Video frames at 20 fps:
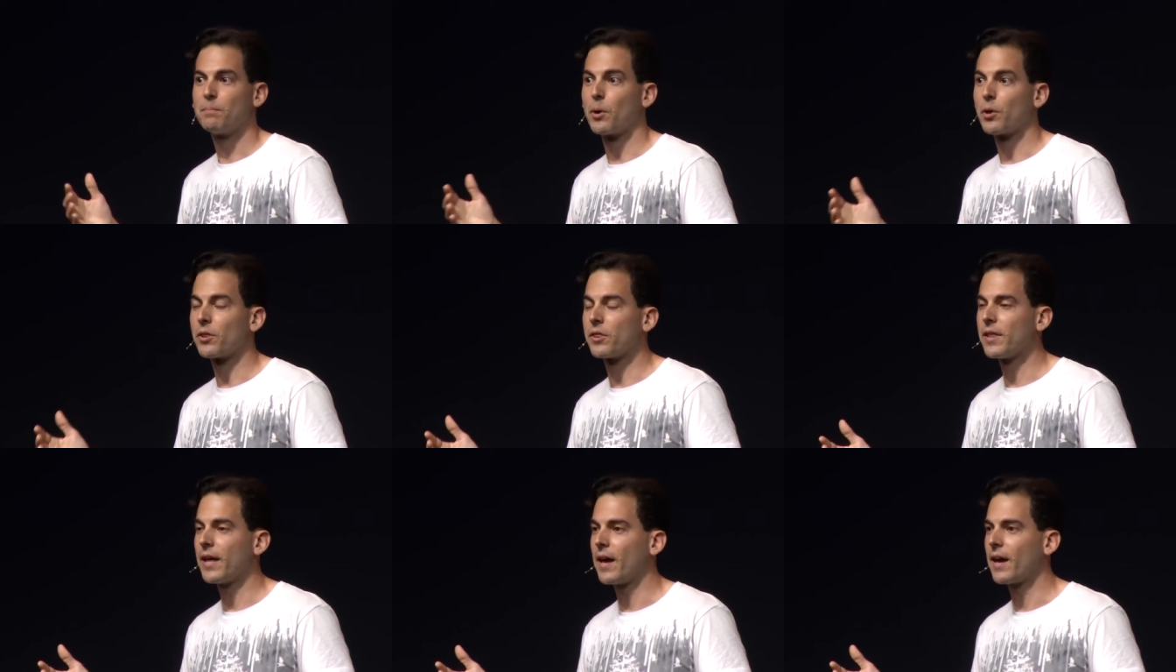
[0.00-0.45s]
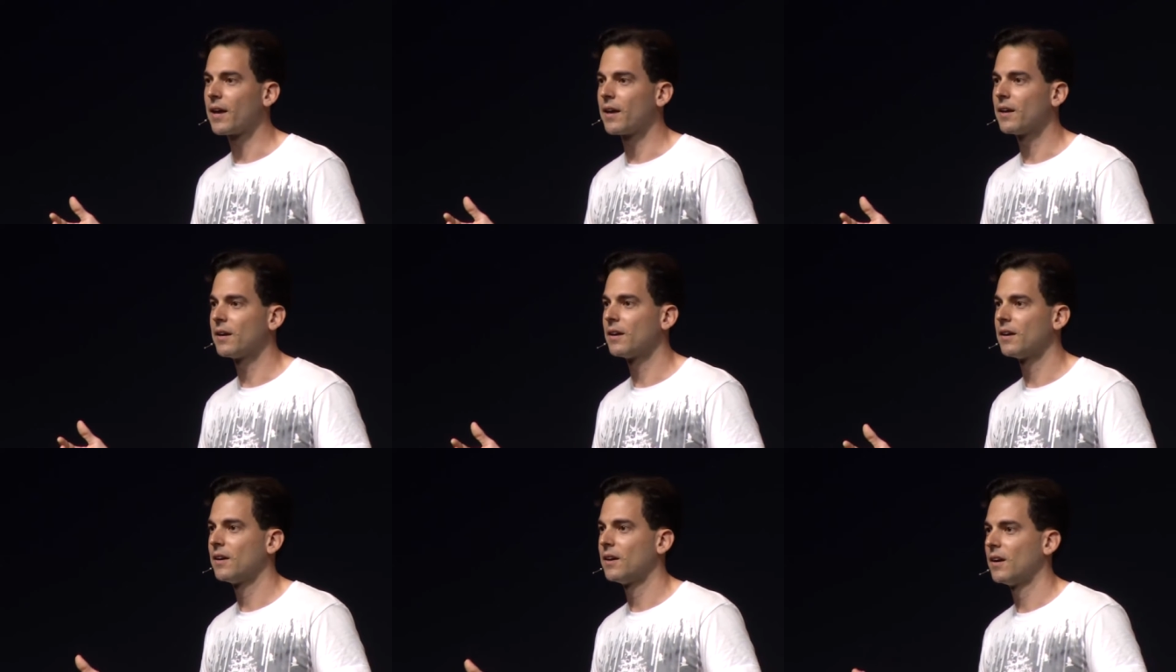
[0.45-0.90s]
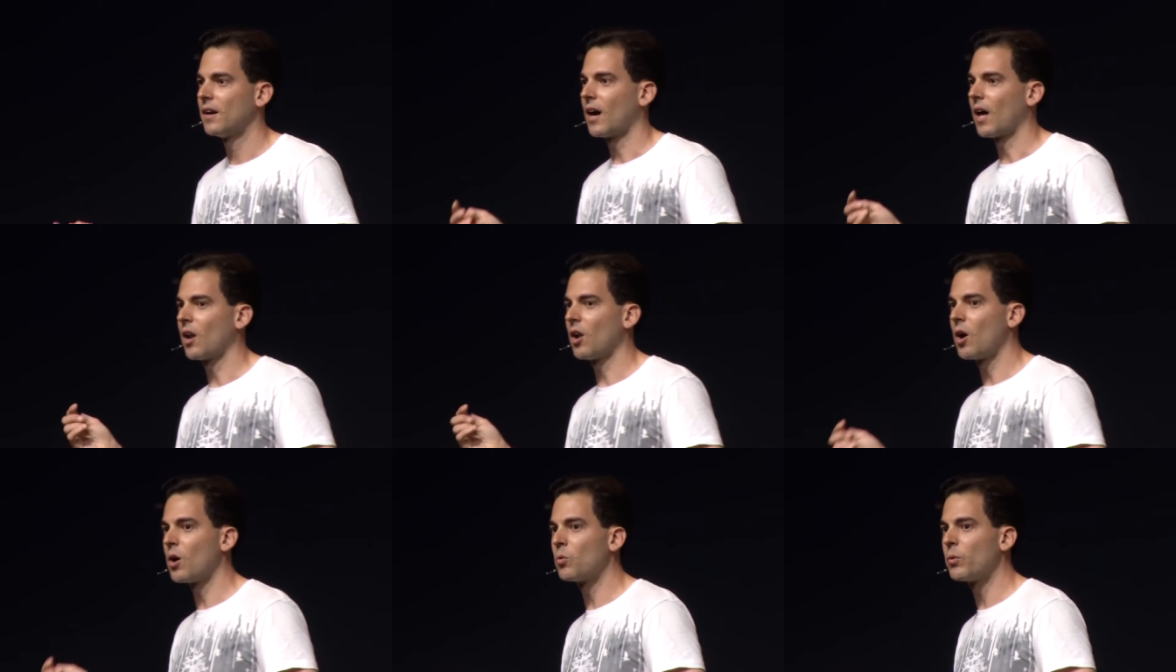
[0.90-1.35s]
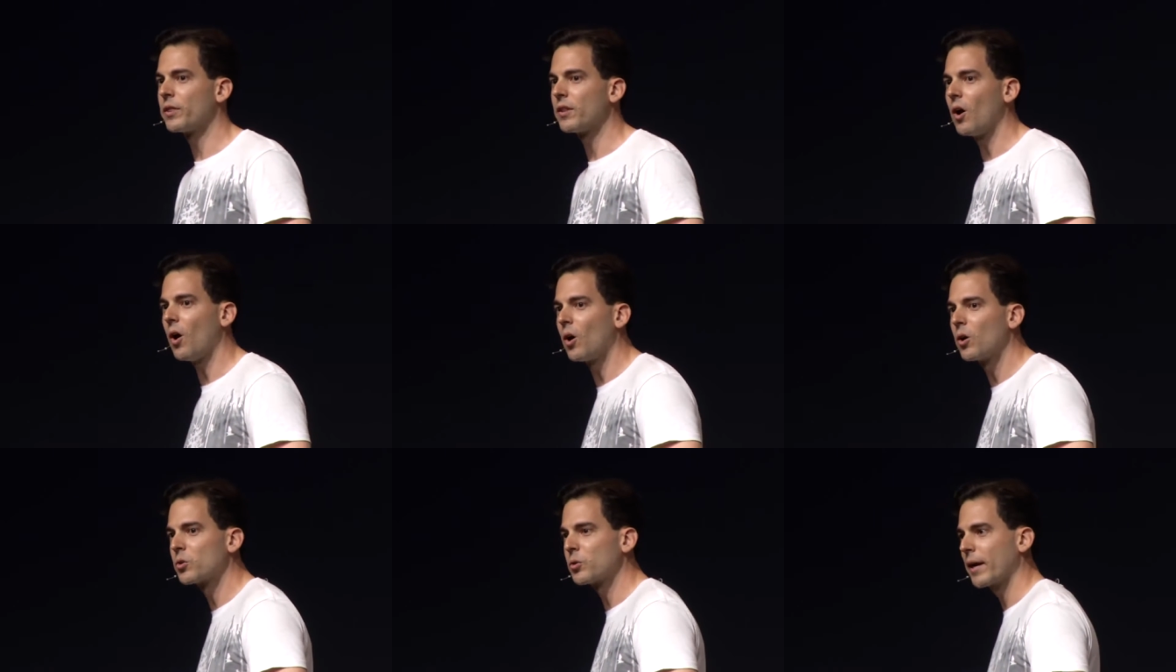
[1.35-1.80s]
But they, along with
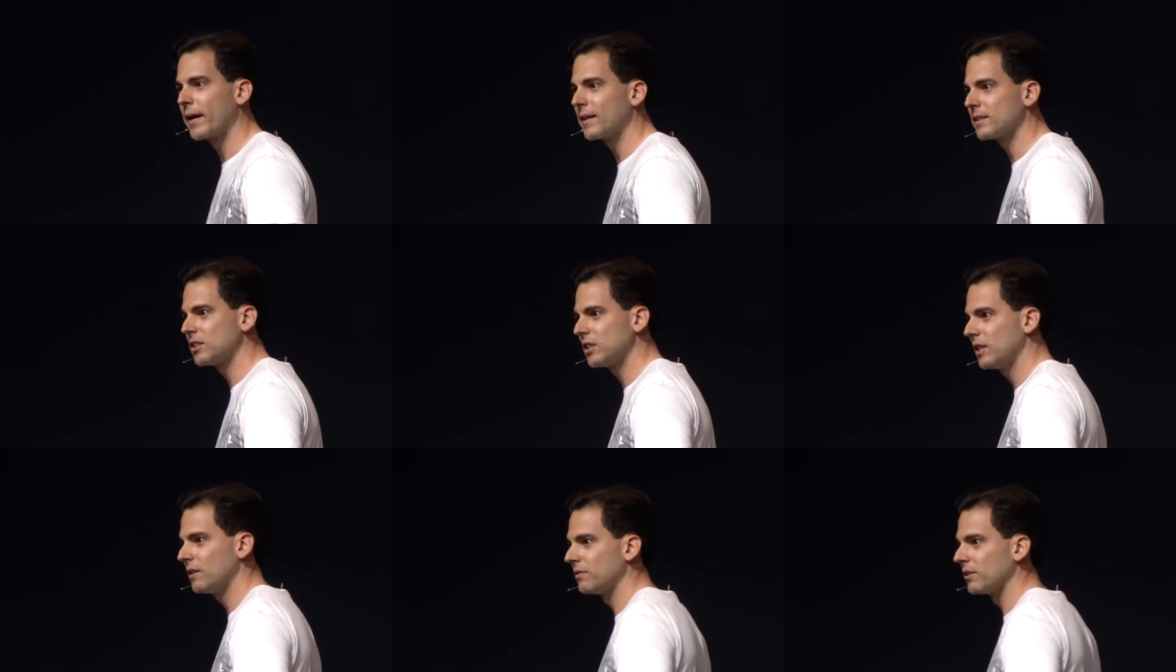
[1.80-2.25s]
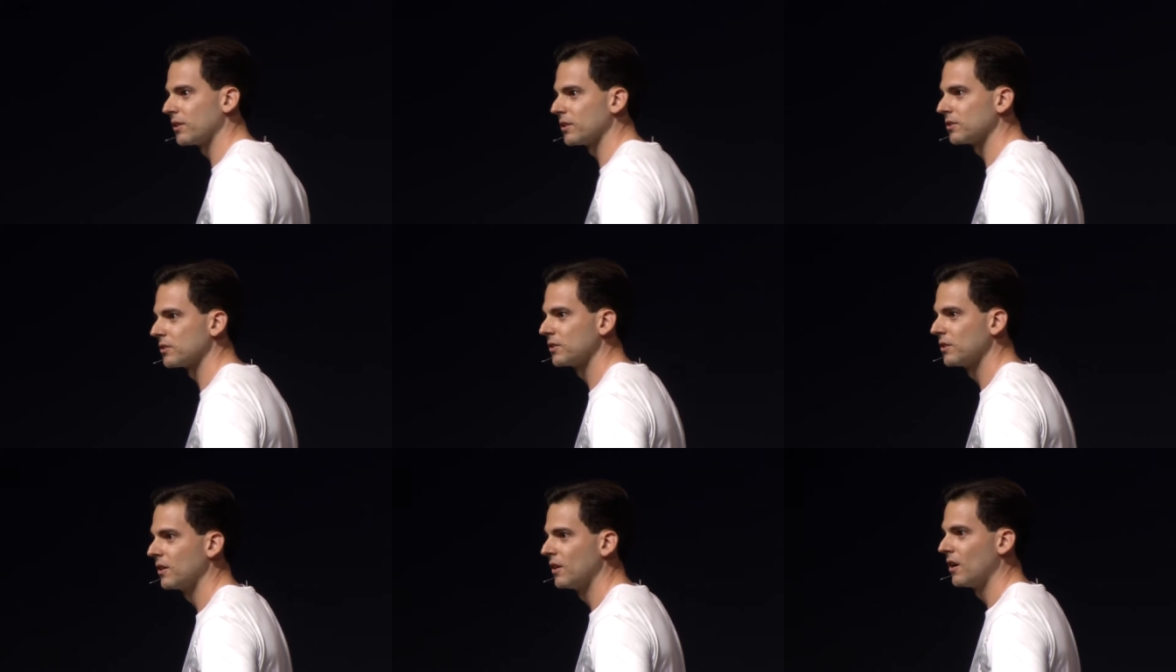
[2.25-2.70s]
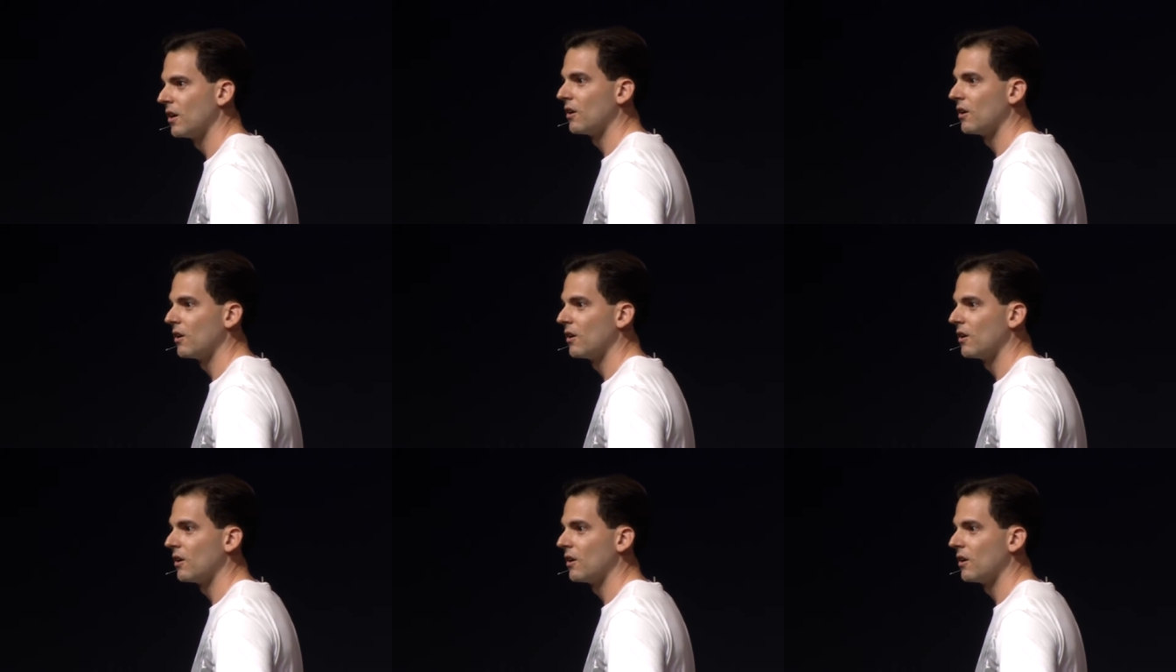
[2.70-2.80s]
all great achievers,